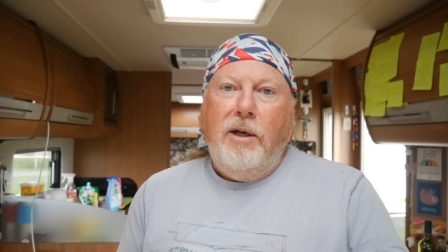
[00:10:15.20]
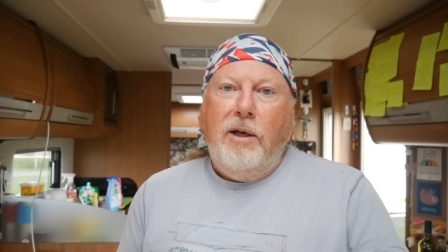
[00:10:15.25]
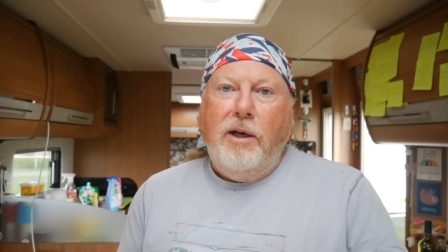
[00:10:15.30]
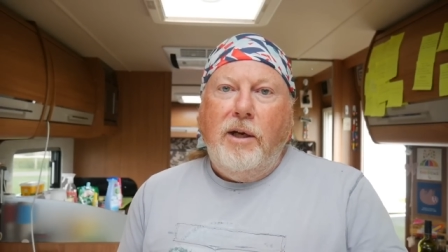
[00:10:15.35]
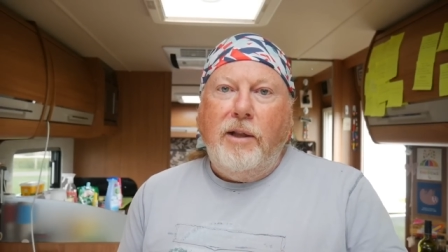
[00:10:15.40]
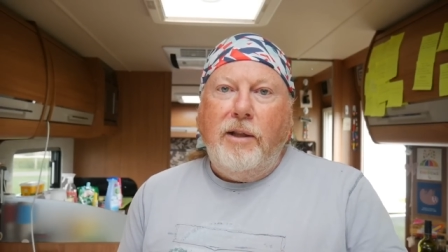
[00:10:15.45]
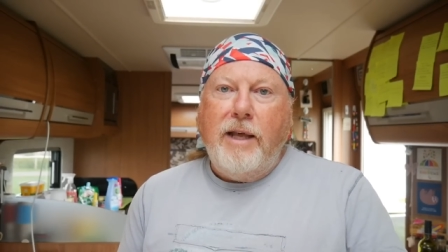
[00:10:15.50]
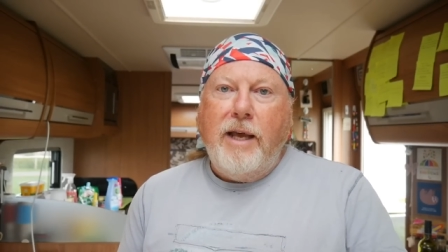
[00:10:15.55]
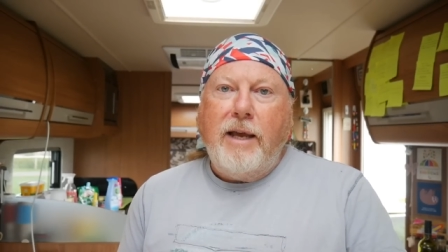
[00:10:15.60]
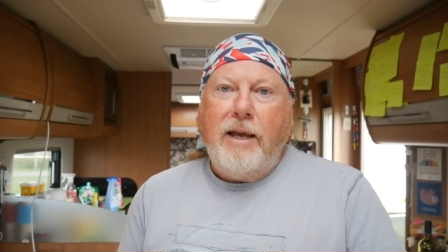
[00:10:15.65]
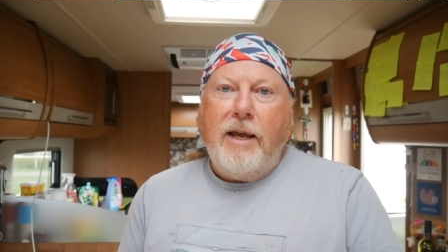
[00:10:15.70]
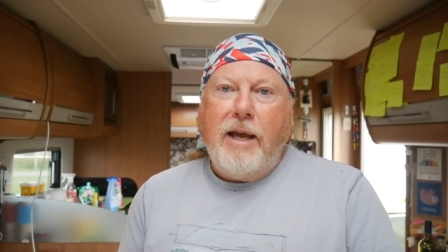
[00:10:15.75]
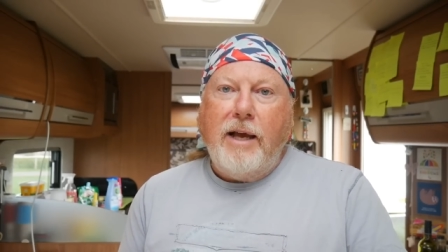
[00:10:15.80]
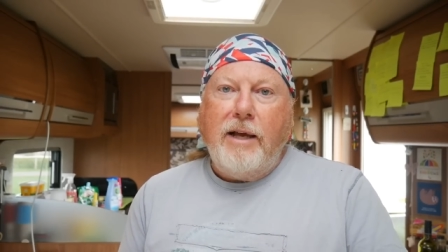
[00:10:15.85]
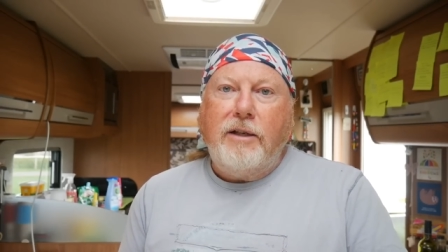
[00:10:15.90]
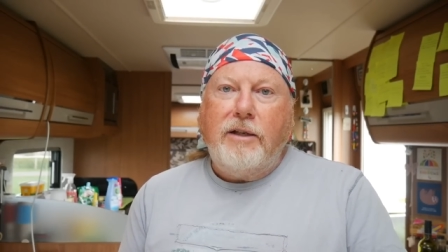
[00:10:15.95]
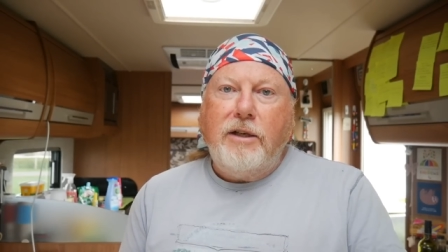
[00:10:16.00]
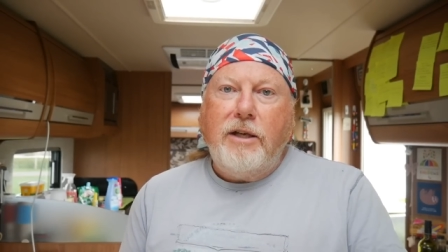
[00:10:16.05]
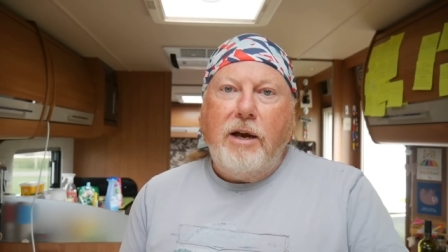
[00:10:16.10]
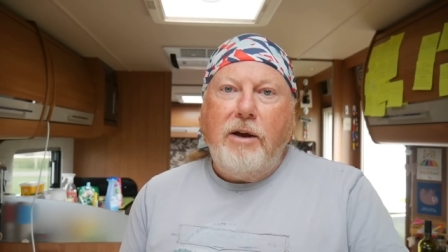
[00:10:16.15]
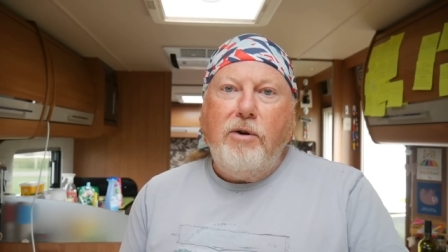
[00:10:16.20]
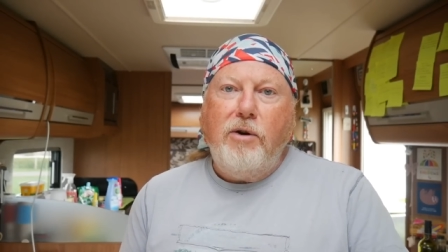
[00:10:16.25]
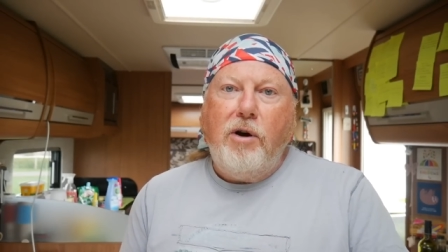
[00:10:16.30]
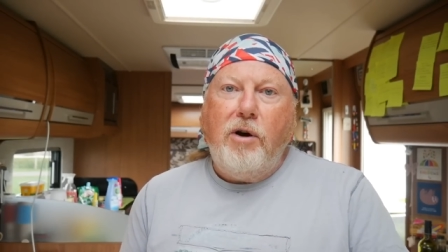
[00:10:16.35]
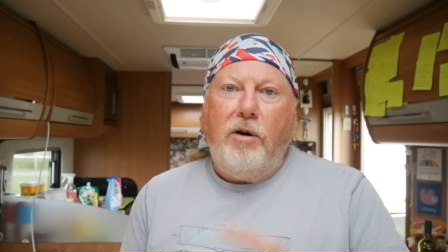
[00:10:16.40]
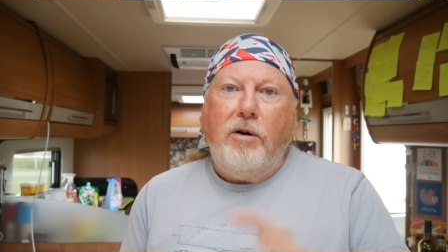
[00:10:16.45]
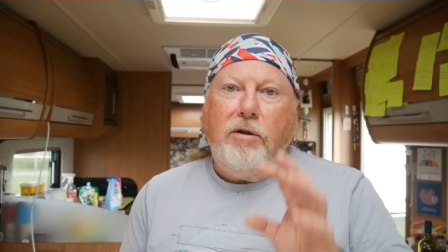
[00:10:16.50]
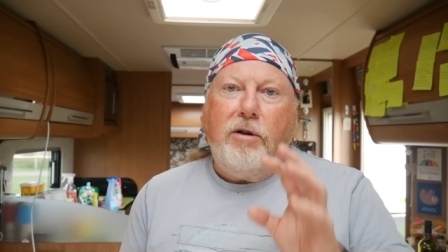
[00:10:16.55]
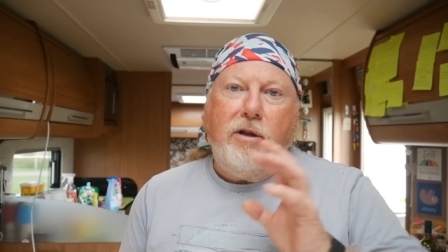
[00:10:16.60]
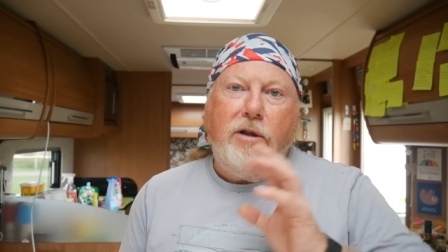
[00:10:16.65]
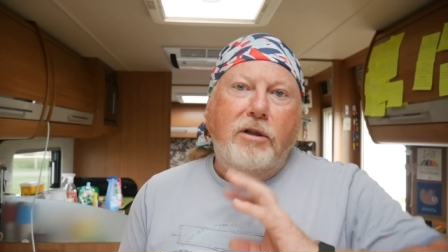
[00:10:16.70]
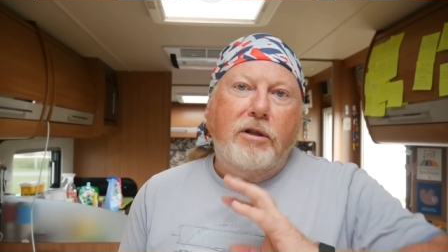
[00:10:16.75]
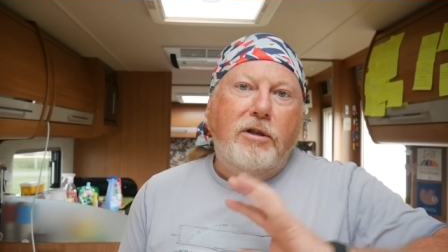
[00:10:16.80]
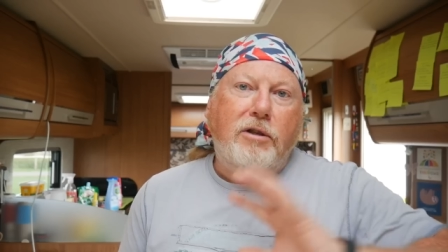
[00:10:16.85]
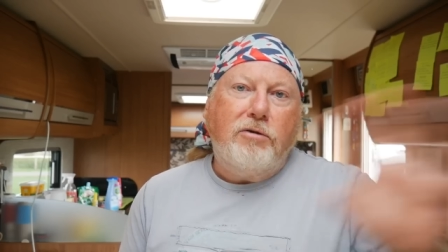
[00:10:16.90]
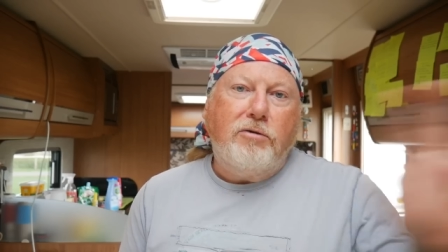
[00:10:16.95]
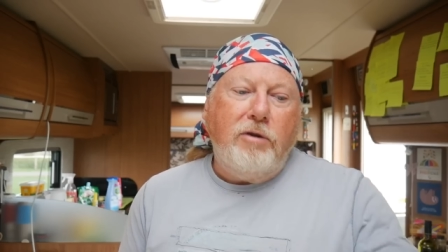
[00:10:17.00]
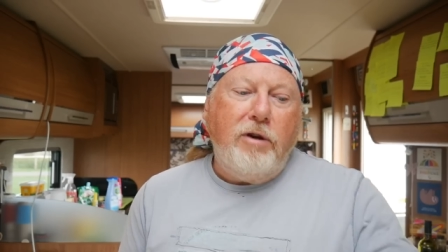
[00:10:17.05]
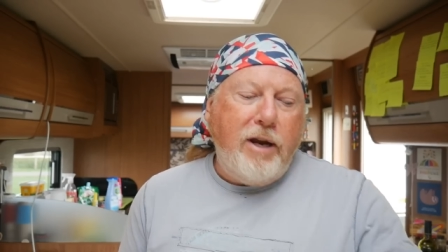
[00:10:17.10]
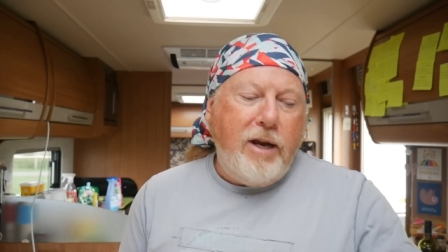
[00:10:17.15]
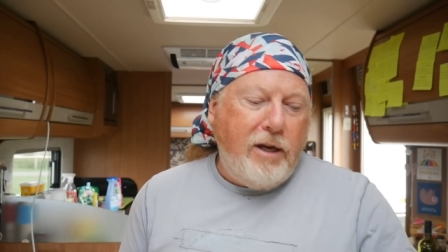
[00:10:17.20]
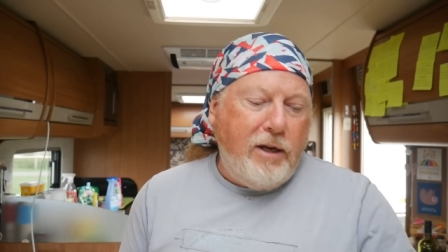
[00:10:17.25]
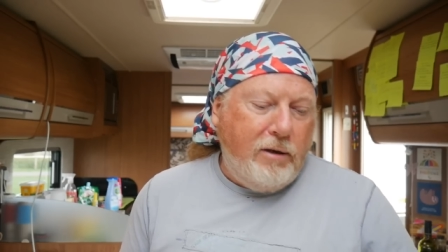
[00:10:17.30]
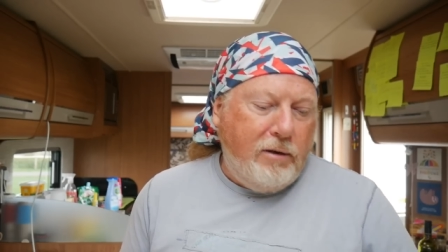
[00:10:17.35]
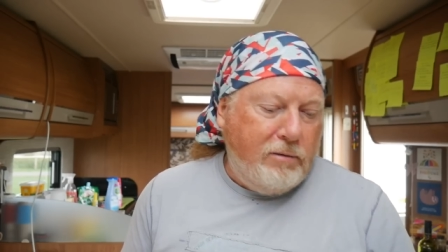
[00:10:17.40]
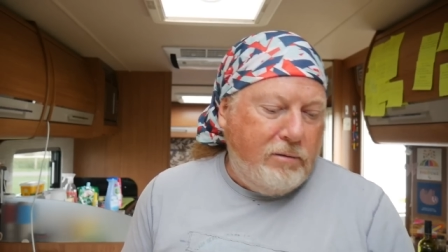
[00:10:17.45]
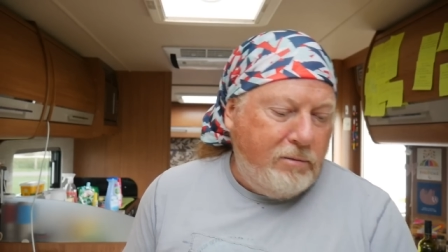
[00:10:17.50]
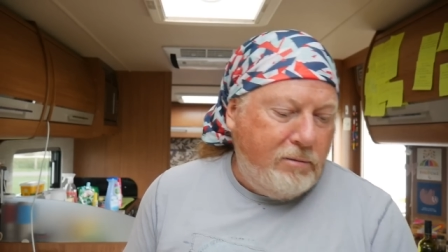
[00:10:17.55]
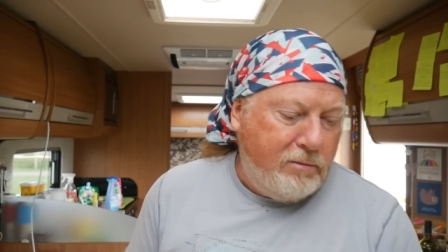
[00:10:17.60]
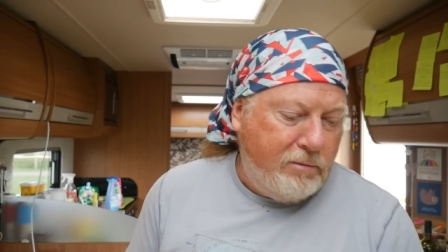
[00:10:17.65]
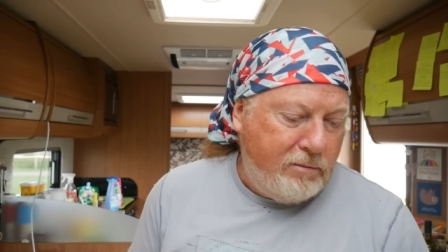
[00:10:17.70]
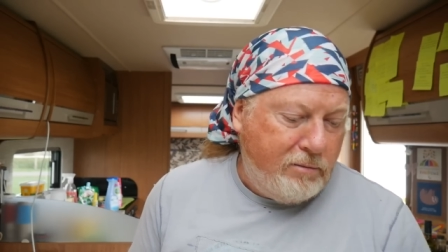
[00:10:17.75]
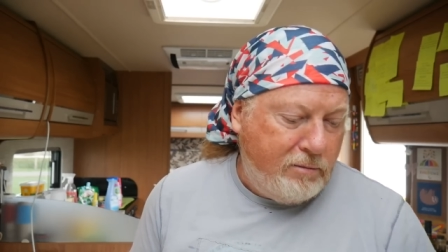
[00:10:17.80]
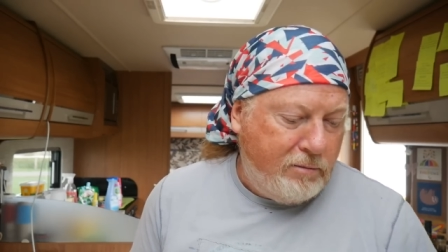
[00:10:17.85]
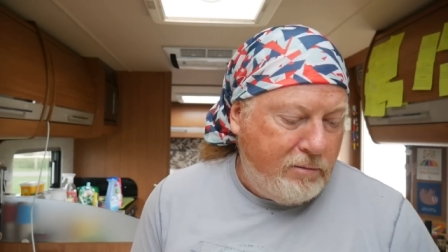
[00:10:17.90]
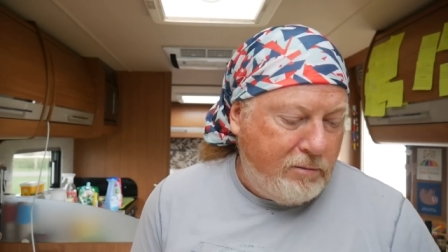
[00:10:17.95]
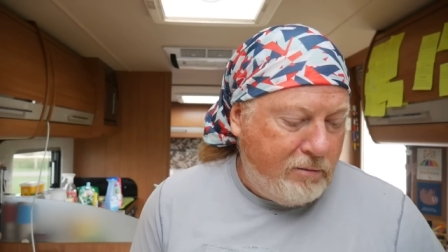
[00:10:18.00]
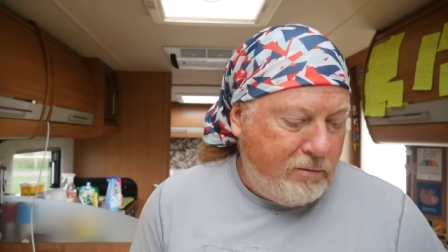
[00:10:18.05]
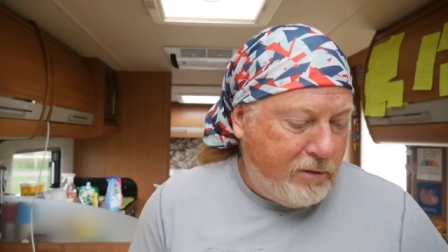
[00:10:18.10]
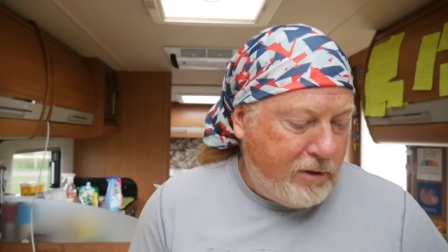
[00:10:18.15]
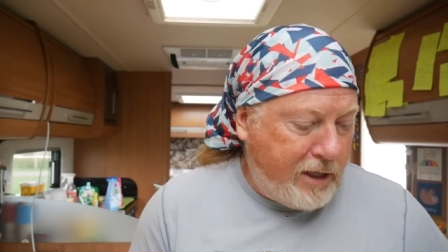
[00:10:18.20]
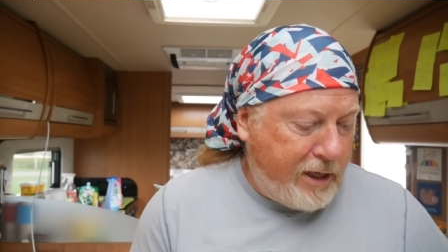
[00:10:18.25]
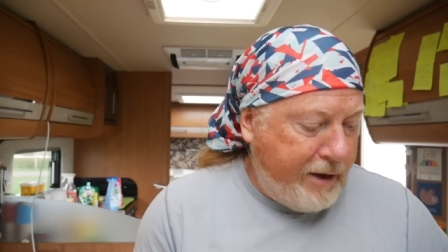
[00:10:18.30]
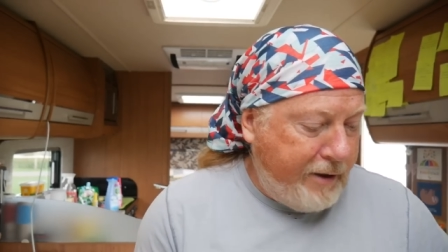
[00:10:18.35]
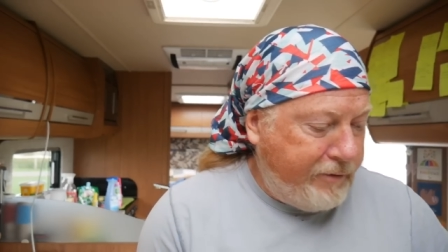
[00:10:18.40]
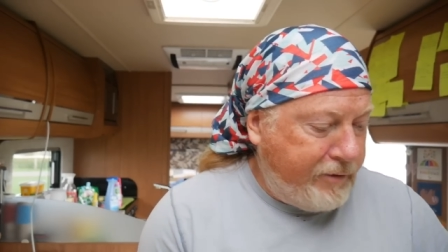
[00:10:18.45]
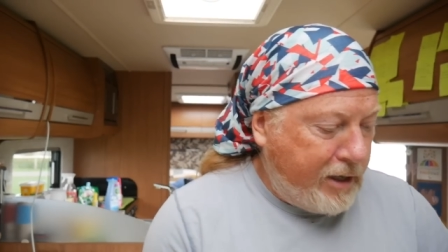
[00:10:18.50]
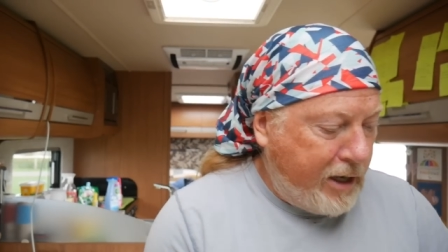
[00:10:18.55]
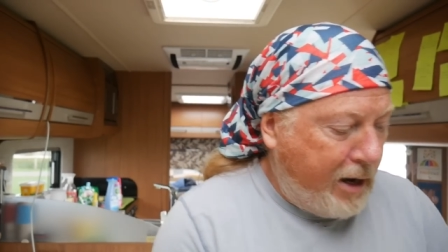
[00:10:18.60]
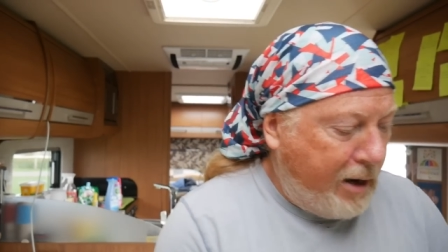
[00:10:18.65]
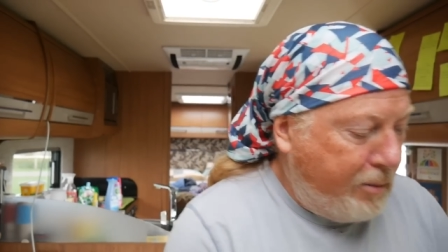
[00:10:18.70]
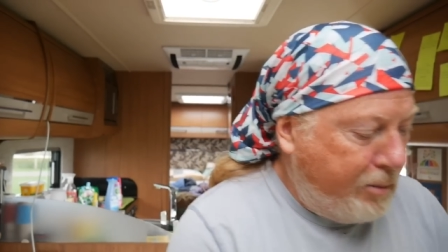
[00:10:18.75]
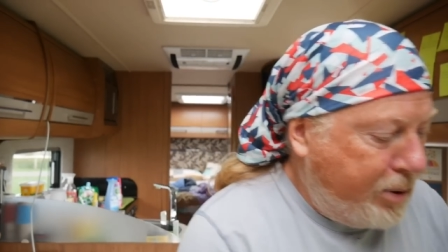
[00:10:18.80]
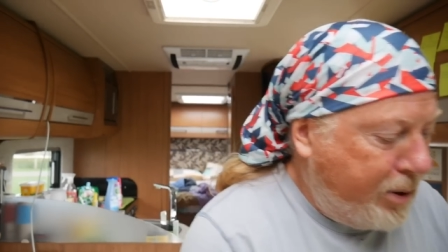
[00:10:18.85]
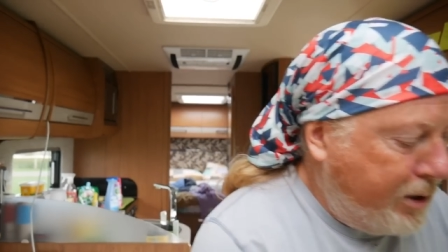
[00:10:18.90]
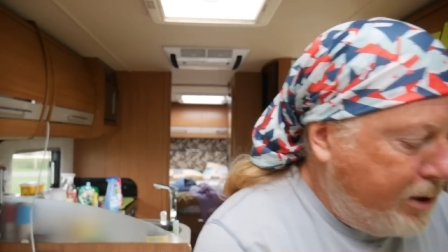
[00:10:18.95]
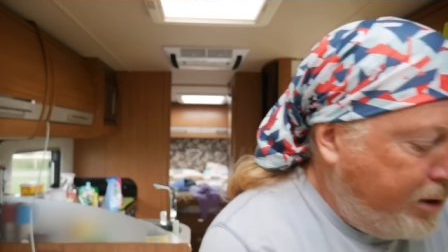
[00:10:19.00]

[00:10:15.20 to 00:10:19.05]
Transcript: and then gets so hot that the screen gives up